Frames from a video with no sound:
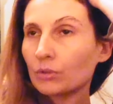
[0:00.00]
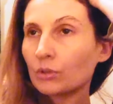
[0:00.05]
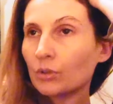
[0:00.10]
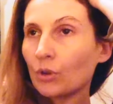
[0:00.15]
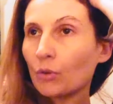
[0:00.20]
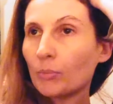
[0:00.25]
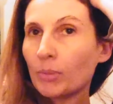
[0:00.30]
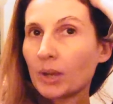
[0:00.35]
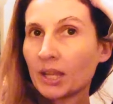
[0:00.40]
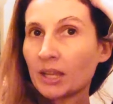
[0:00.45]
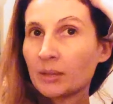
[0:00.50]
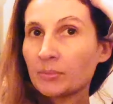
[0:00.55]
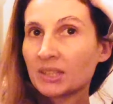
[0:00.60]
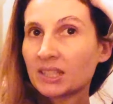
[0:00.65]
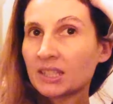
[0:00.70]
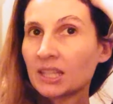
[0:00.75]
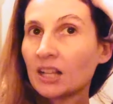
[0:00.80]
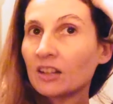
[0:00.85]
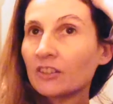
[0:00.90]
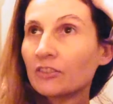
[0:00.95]
go by
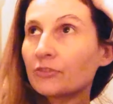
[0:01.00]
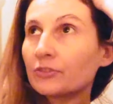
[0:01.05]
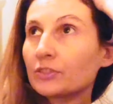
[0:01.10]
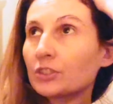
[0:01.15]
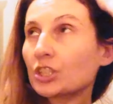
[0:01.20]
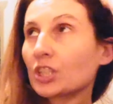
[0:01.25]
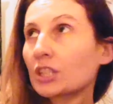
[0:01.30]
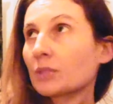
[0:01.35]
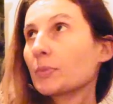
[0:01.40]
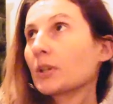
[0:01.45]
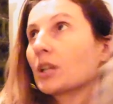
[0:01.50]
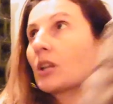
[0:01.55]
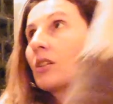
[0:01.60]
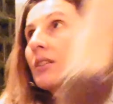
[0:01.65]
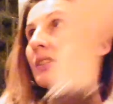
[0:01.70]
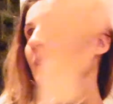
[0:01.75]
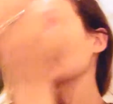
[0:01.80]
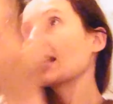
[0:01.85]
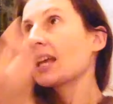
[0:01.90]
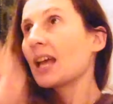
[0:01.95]
himself, just
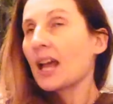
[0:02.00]
because